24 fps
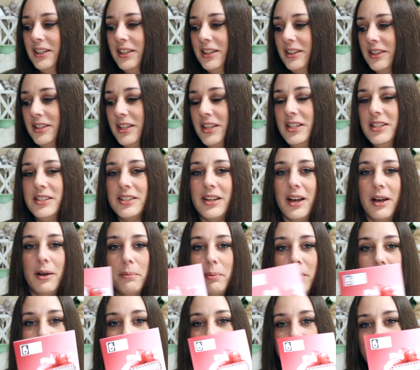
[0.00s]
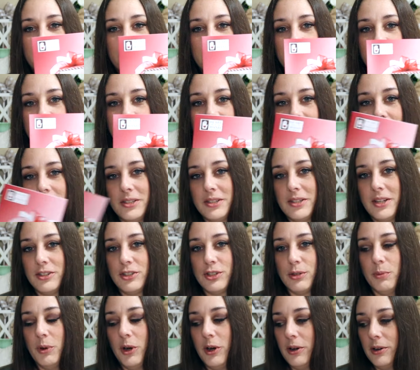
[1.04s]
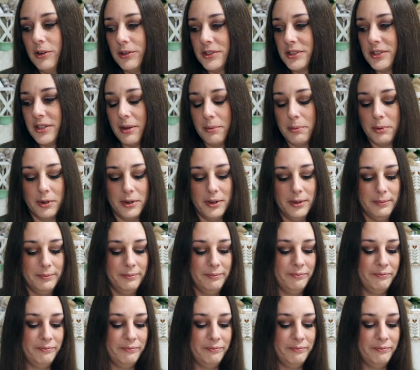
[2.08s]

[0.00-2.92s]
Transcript: these I'll probably just stitch them all separate.